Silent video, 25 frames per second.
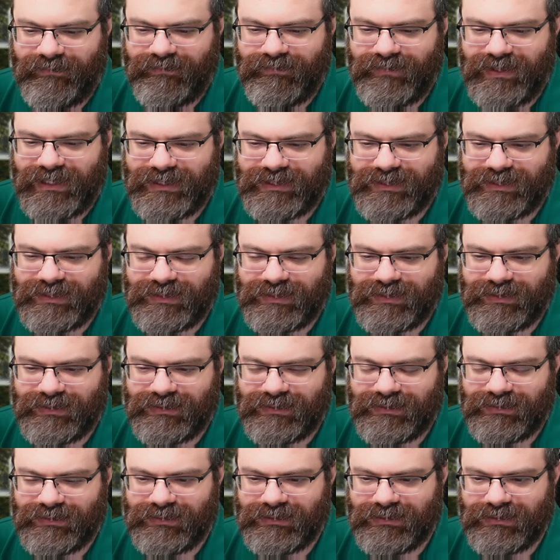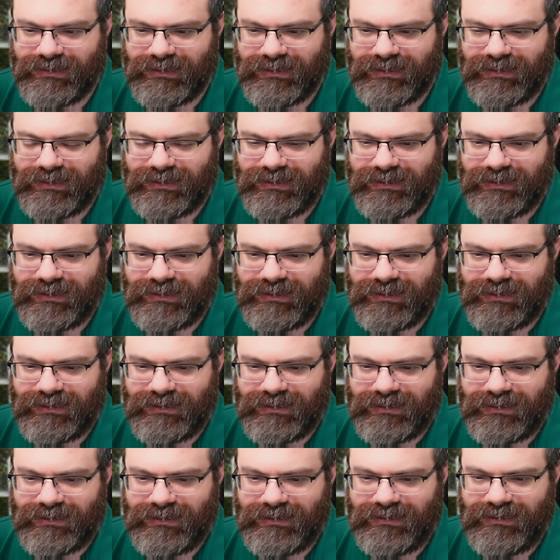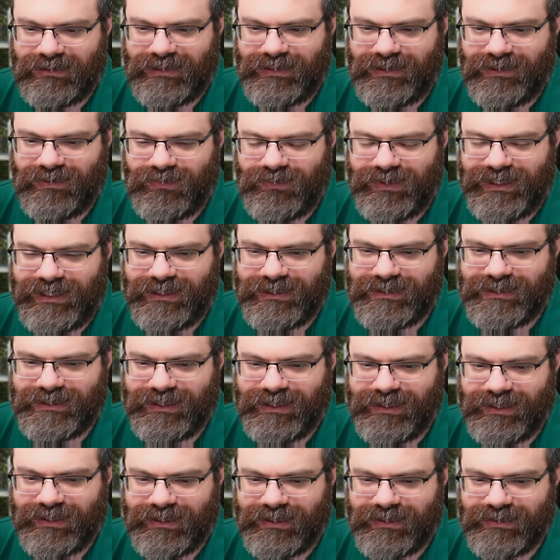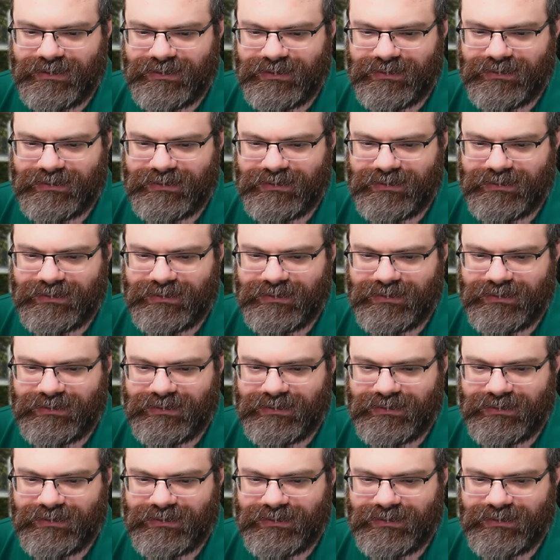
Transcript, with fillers: missed in the weeds here.